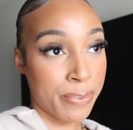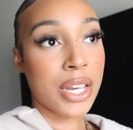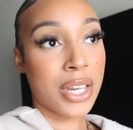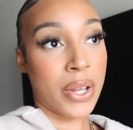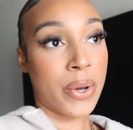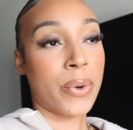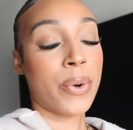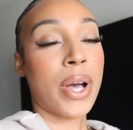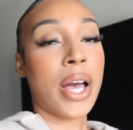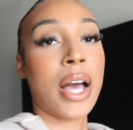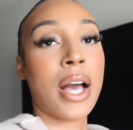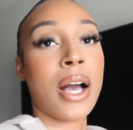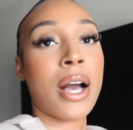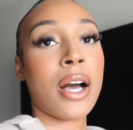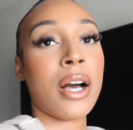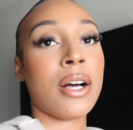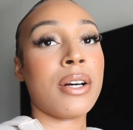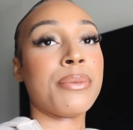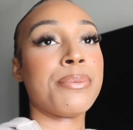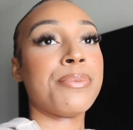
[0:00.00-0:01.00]
No,
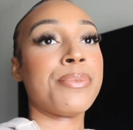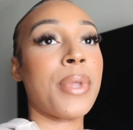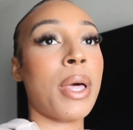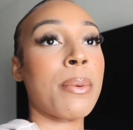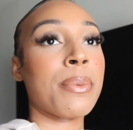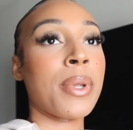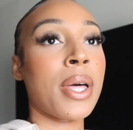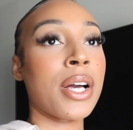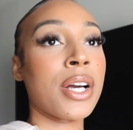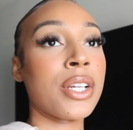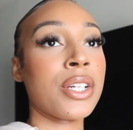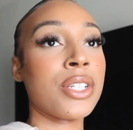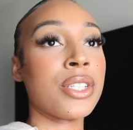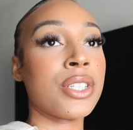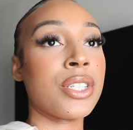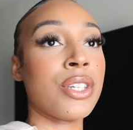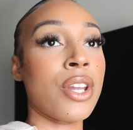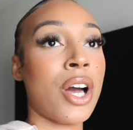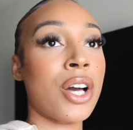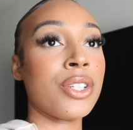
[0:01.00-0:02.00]
um, I'm not
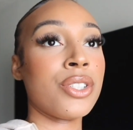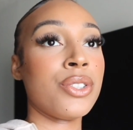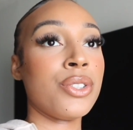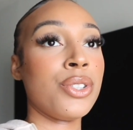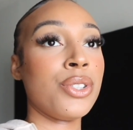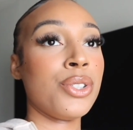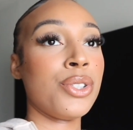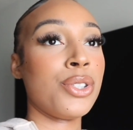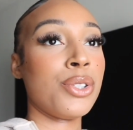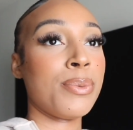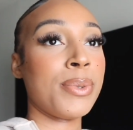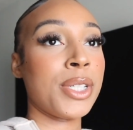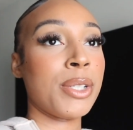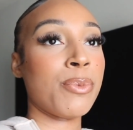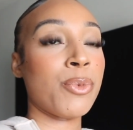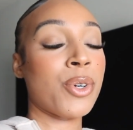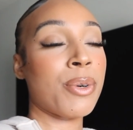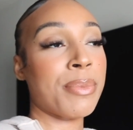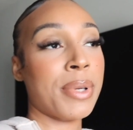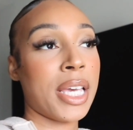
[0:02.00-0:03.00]
gonna not do YouTube
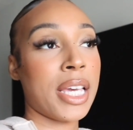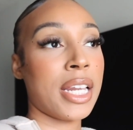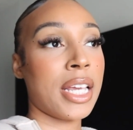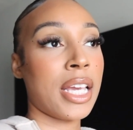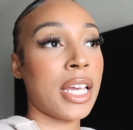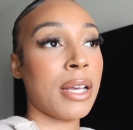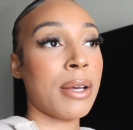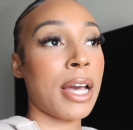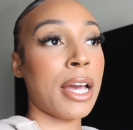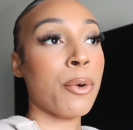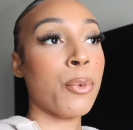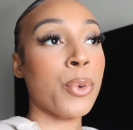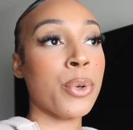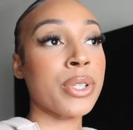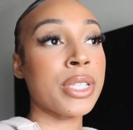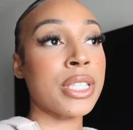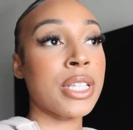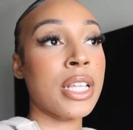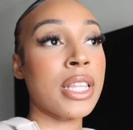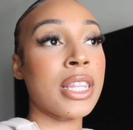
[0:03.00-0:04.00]
anymore. I'm kidding. I
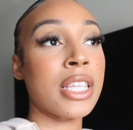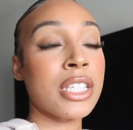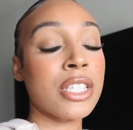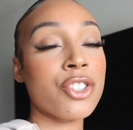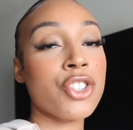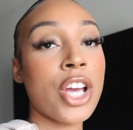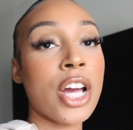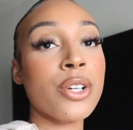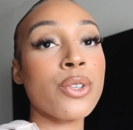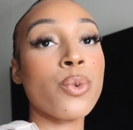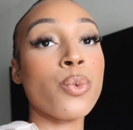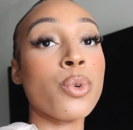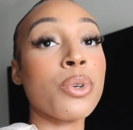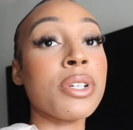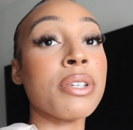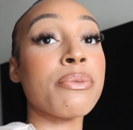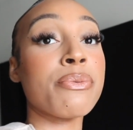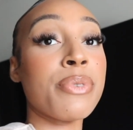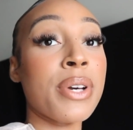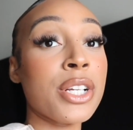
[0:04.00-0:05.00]
will, this channel
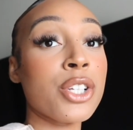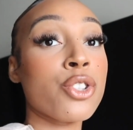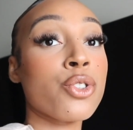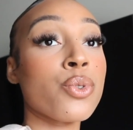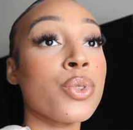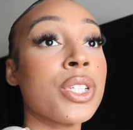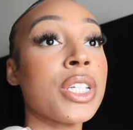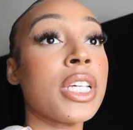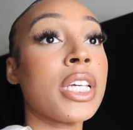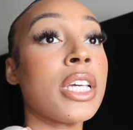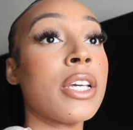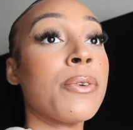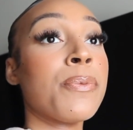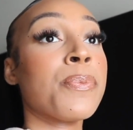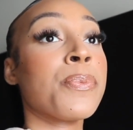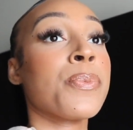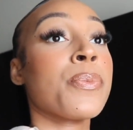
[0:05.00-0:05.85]
will eventually